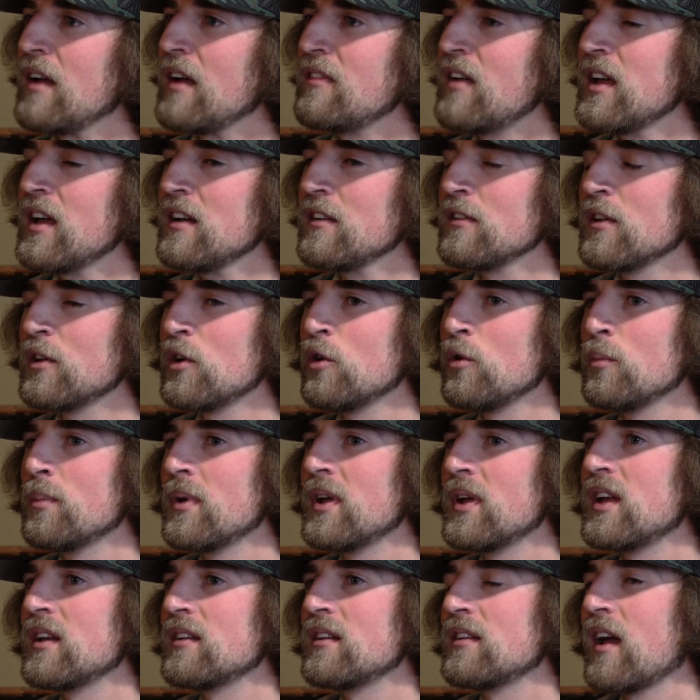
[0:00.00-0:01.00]
I've had a little
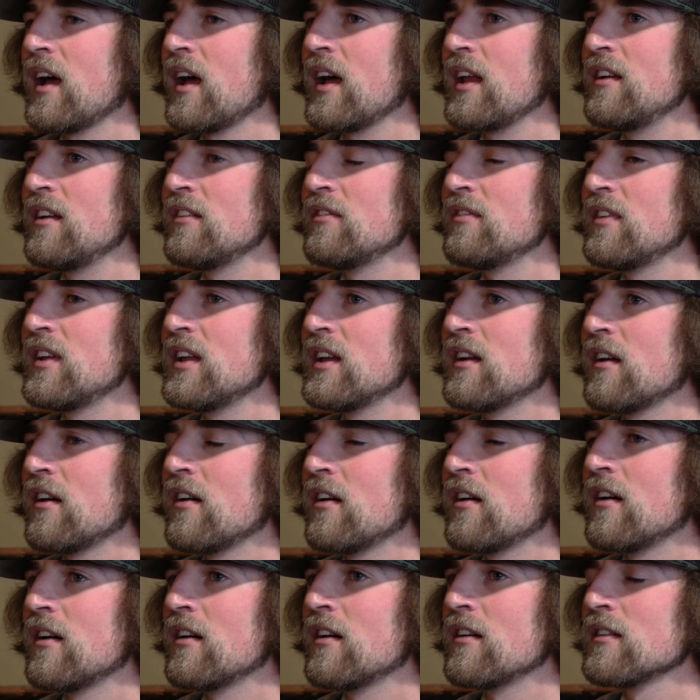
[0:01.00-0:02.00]
bit kind of in
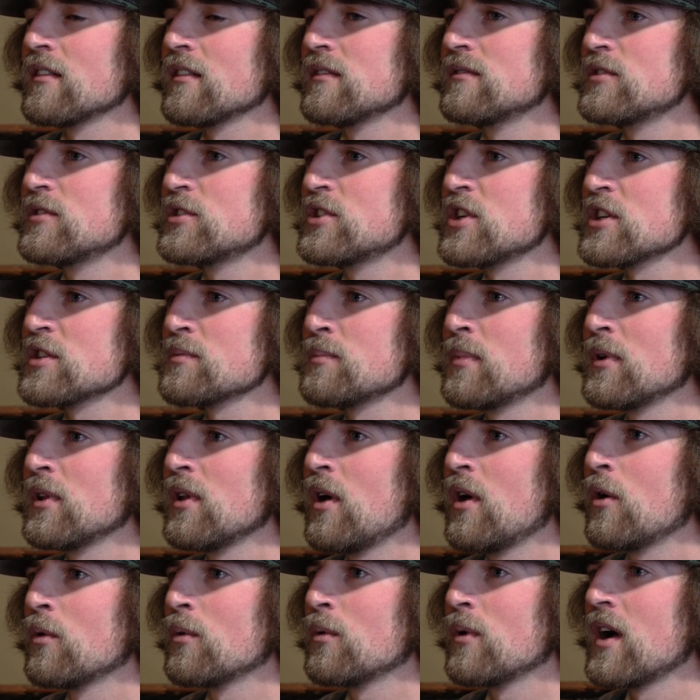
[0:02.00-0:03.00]
our just
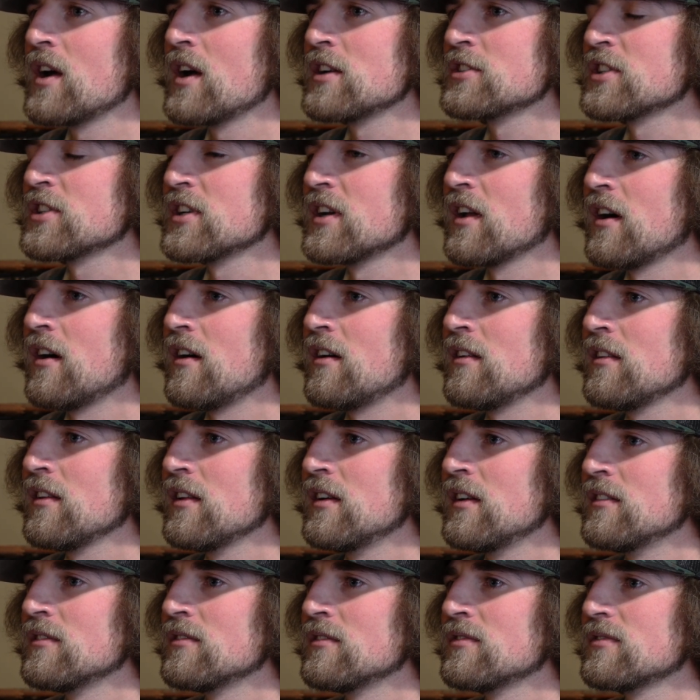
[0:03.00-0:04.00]
below Rush and
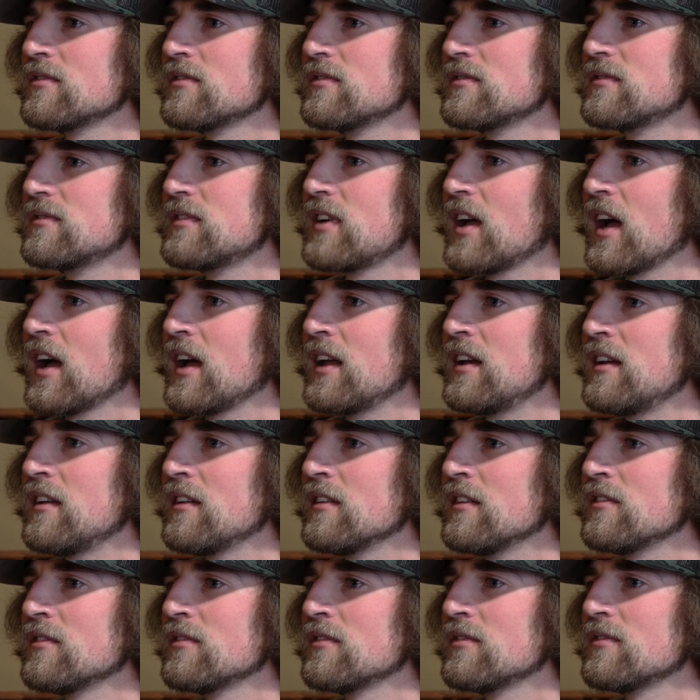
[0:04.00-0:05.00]
Olive, kind
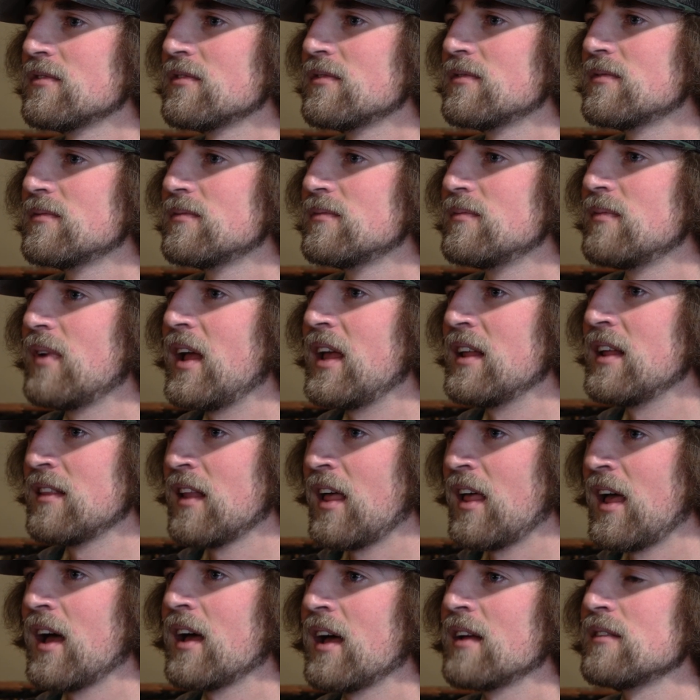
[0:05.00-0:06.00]
of in
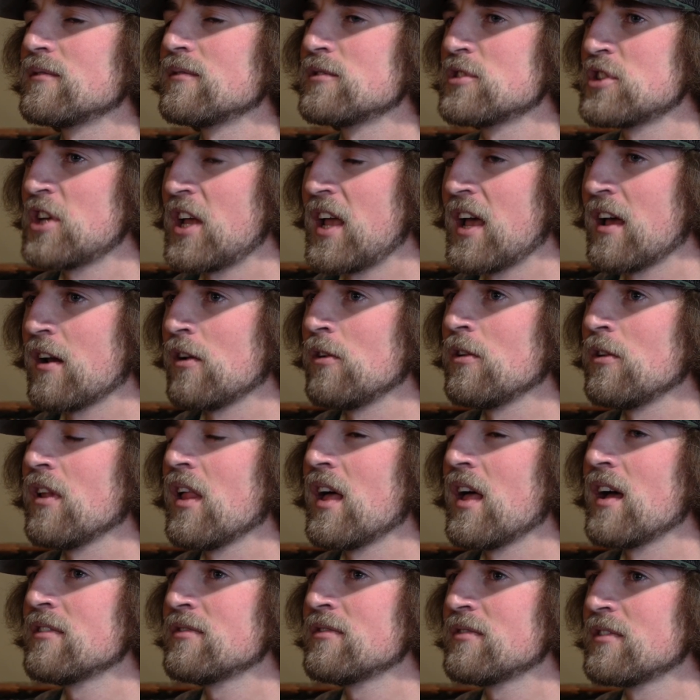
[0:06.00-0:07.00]
that channel
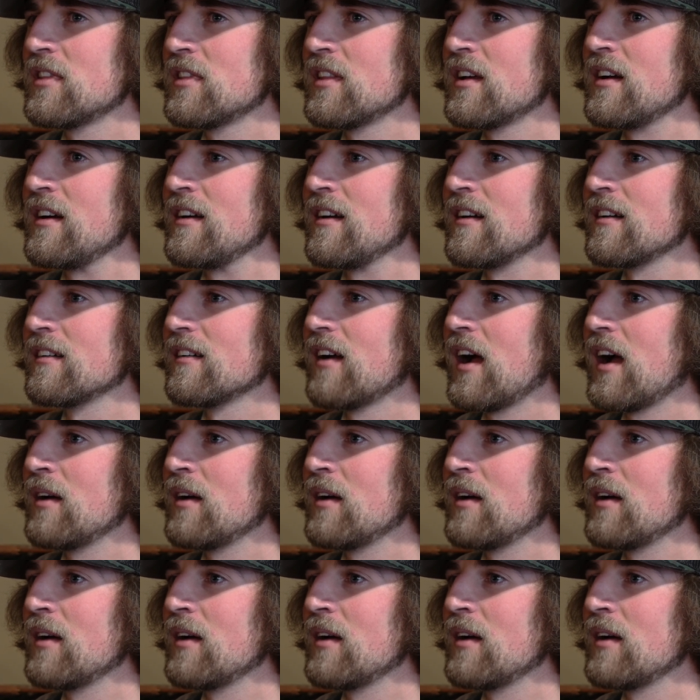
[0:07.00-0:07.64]
left there.